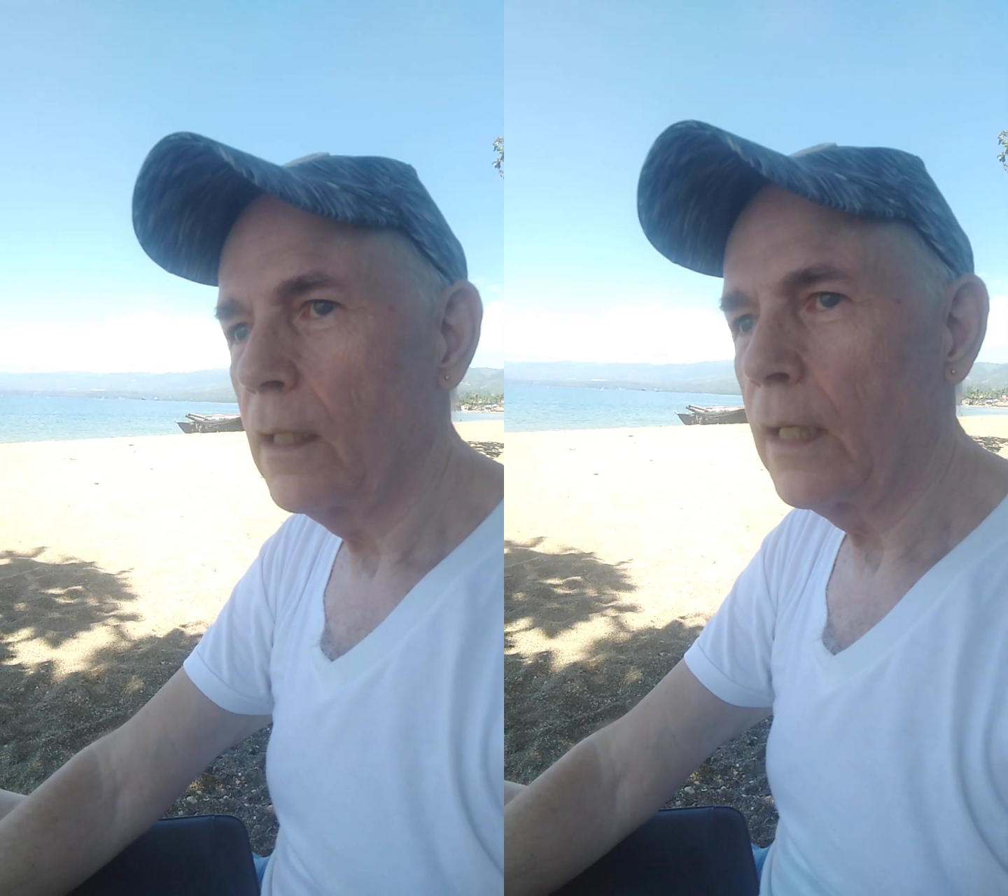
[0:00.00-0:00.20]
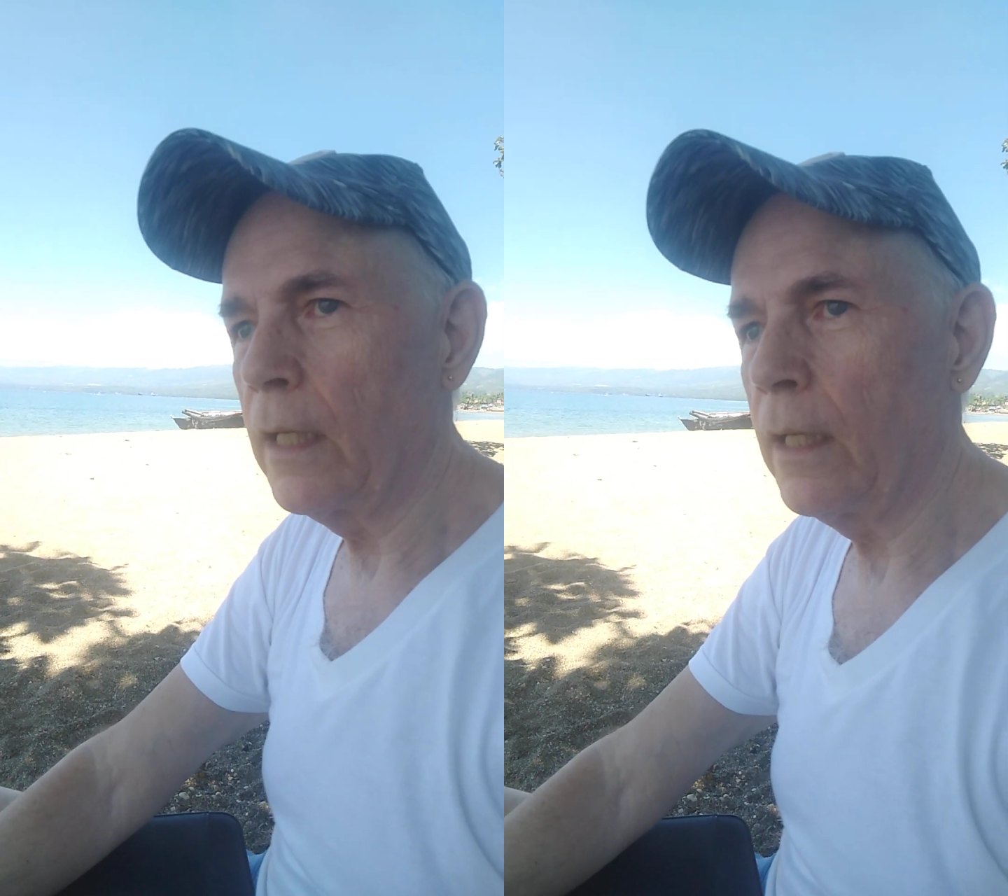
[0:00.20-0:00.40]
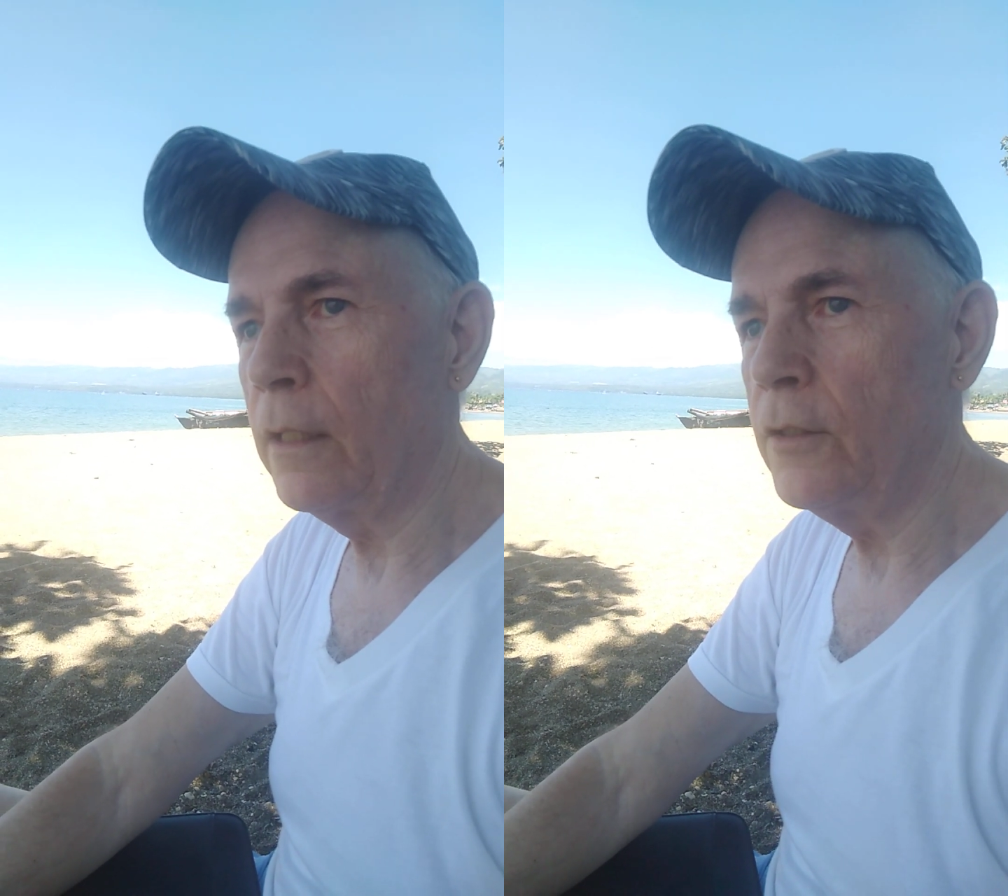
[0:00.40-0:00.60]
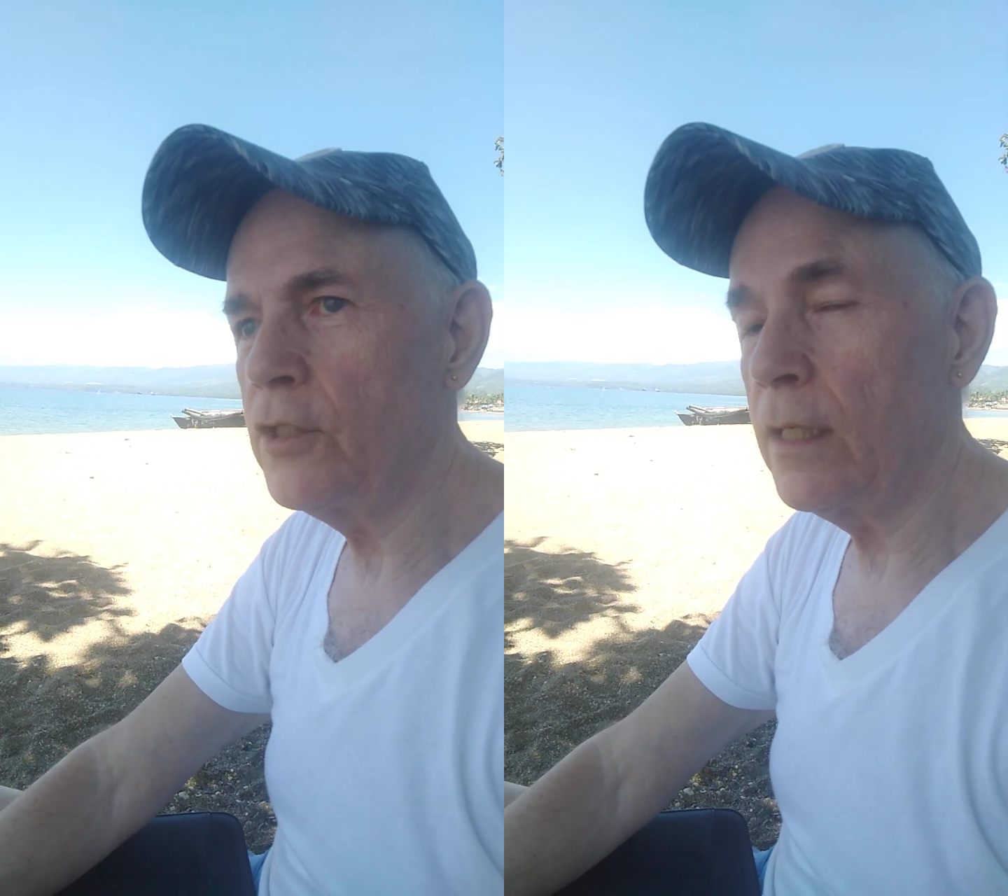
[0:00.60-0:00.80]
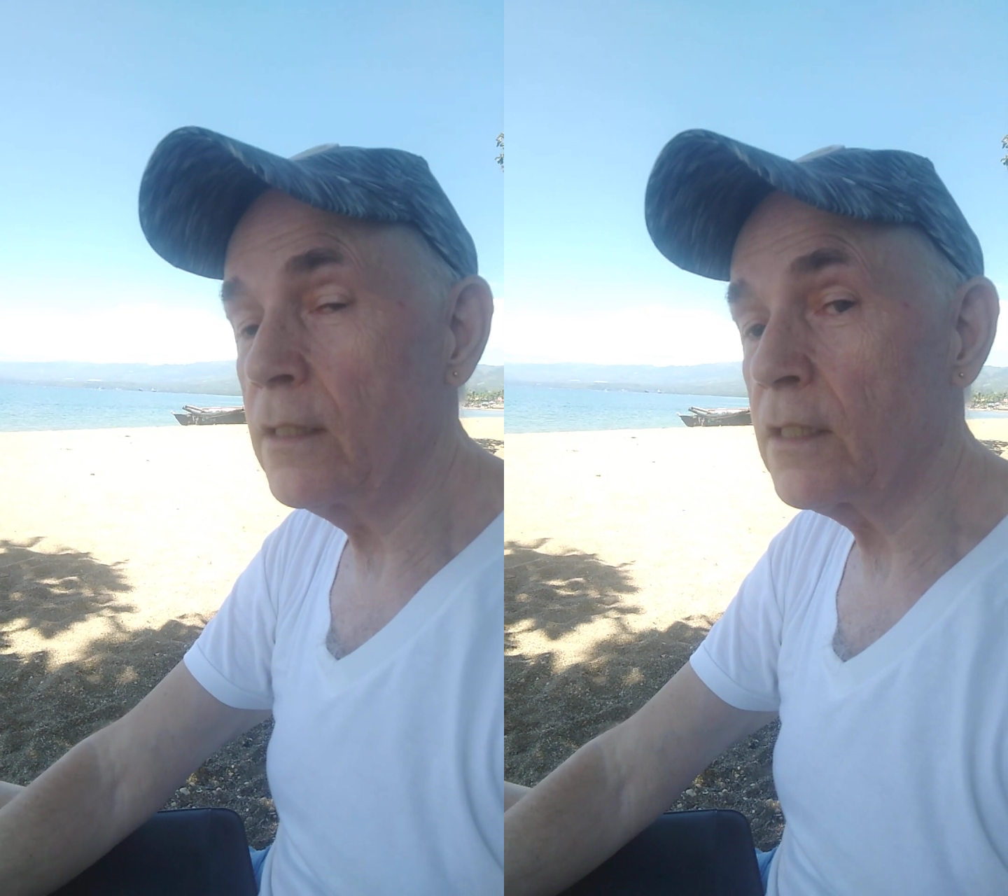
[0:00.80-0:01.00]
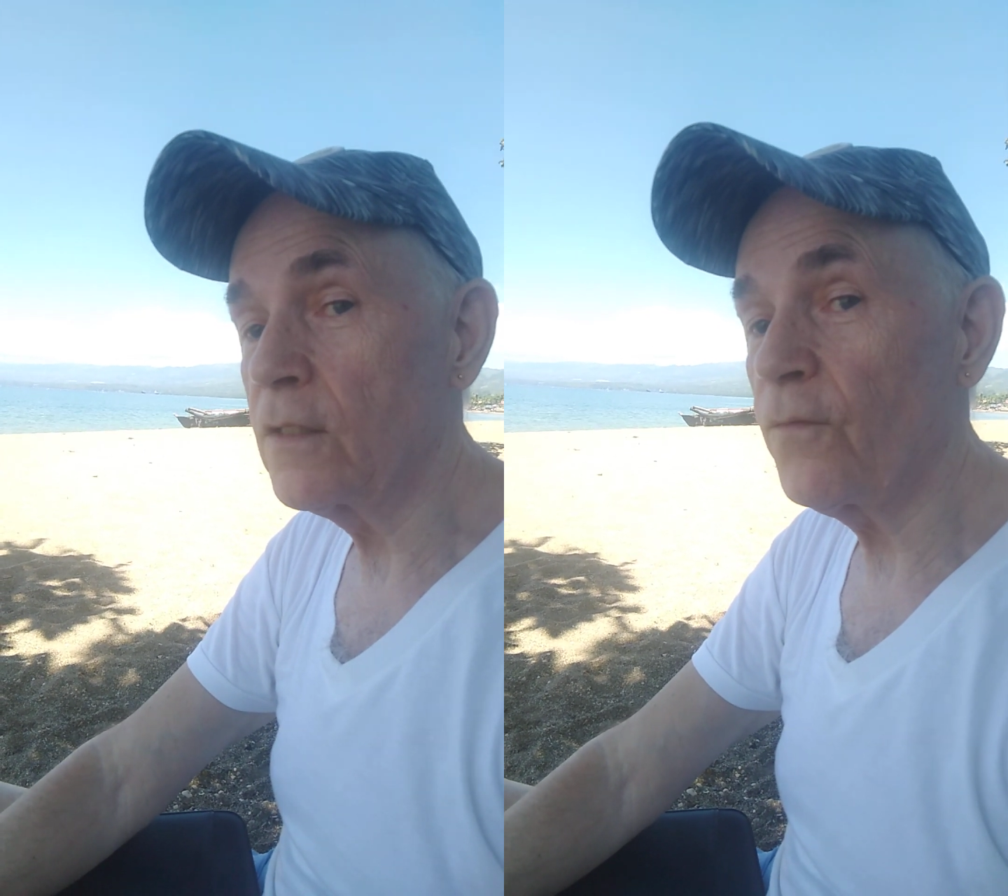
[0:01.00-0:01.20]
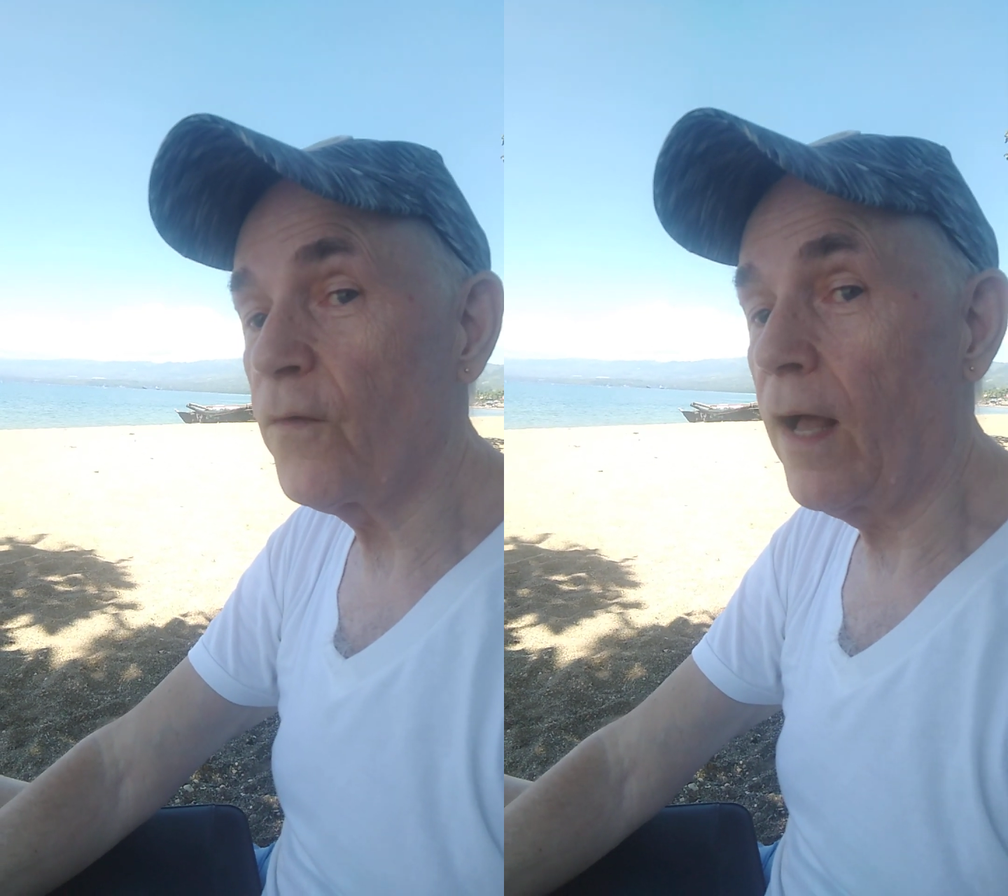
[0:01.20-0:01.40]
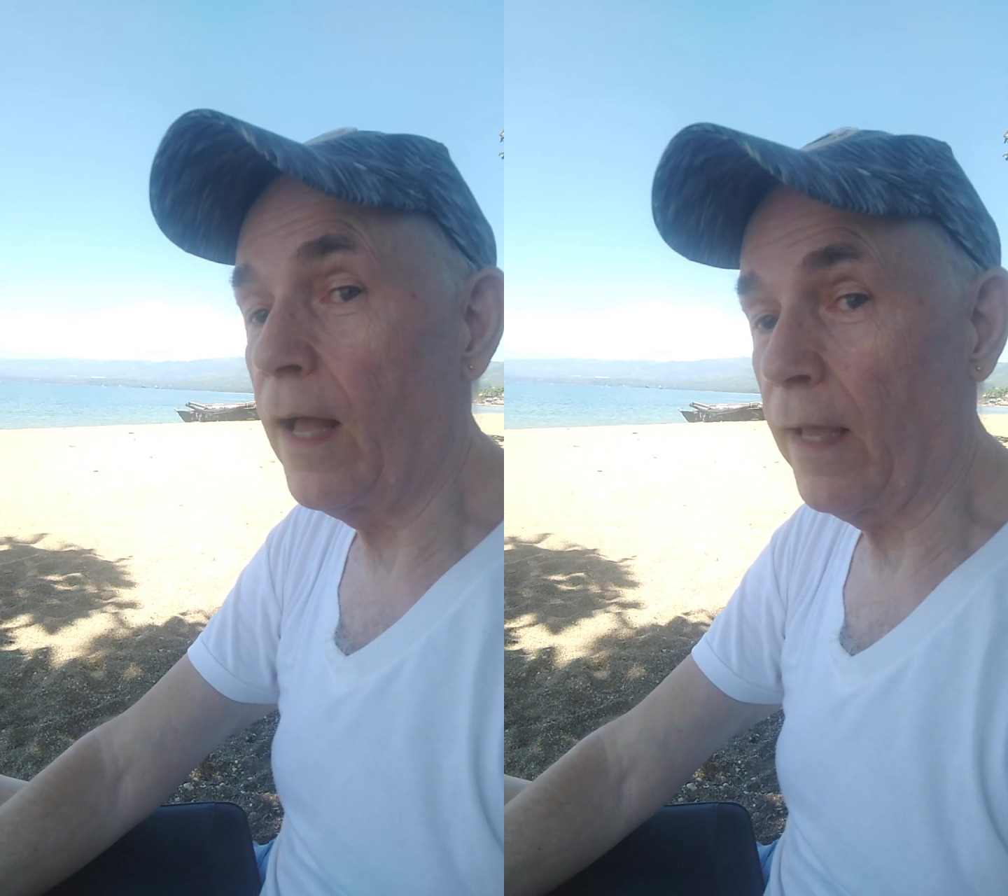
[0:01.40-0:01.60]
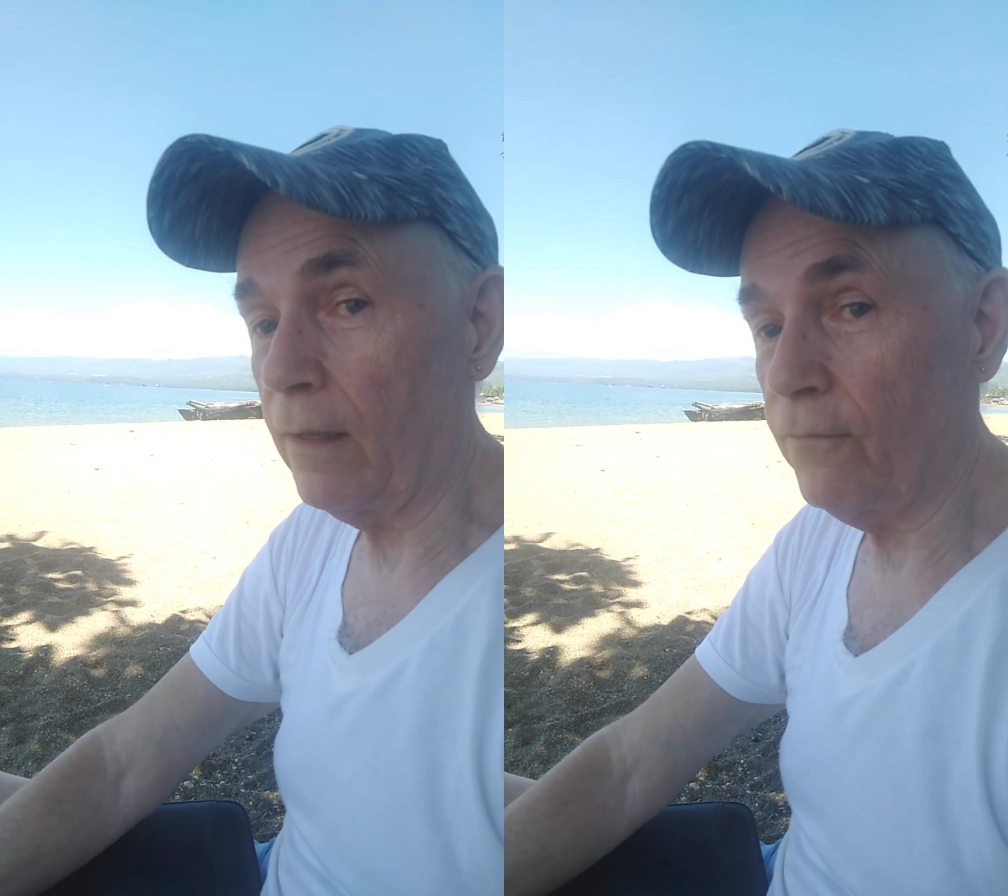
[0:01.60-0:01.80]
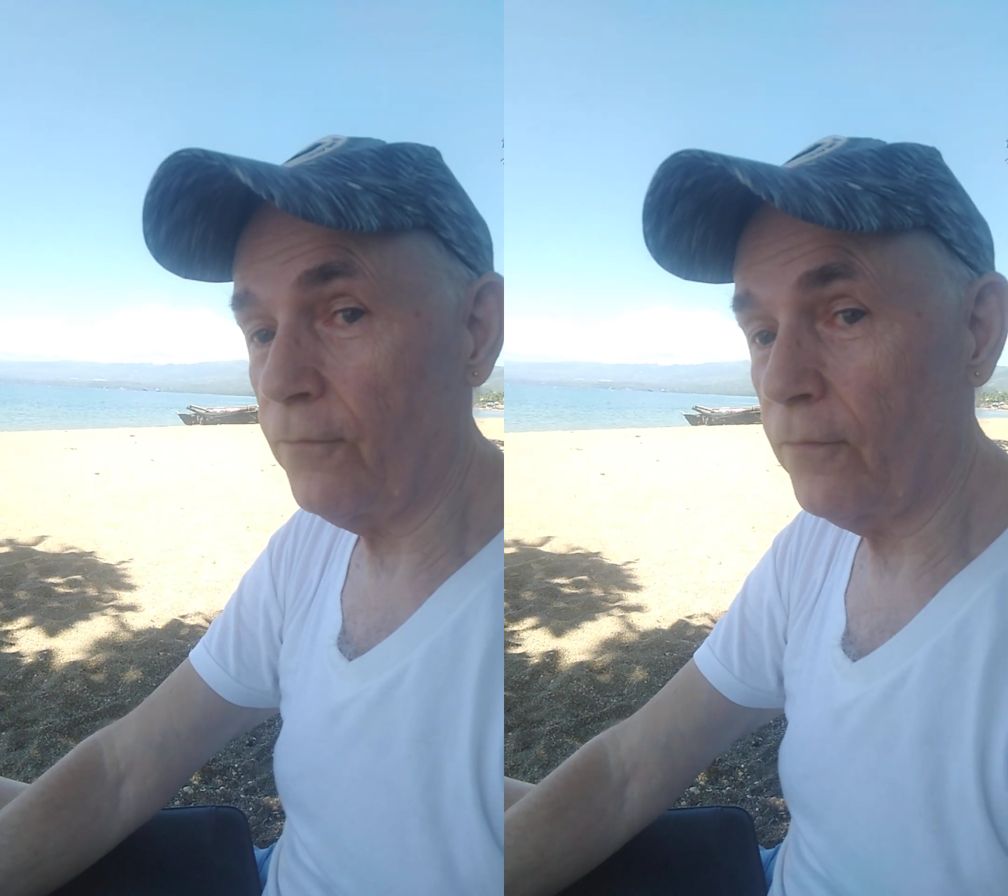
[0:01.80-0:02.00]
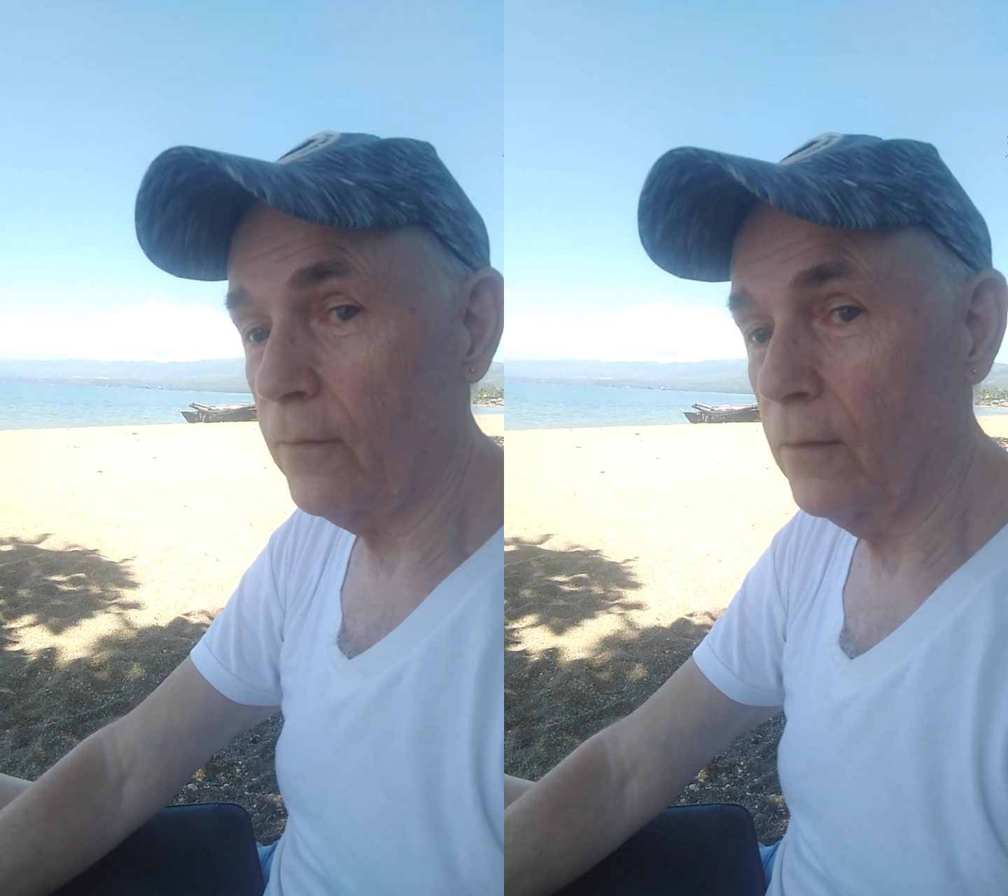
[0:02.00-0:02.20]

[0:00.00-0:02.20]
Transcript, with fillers: in Genesis 5